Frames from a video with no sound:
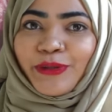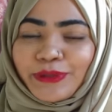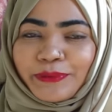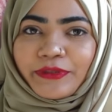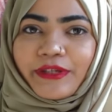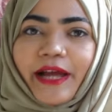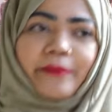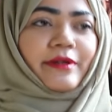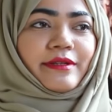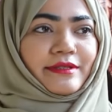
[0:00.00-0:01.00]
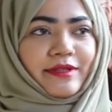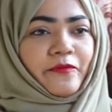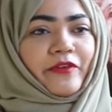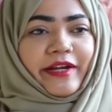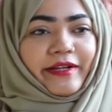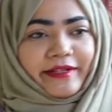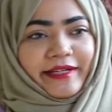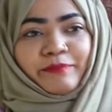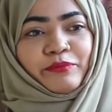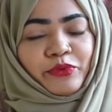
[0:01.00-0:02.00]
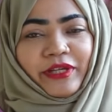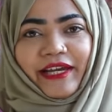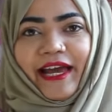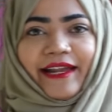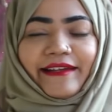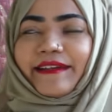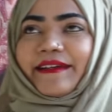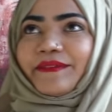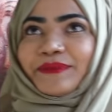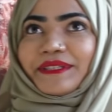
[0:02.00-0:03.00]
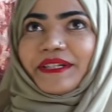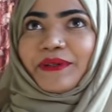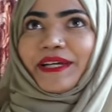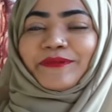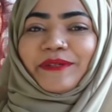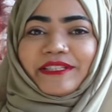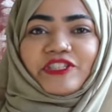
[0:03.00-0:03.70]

2 subscribers somewhere in Pune, and it was a good experience.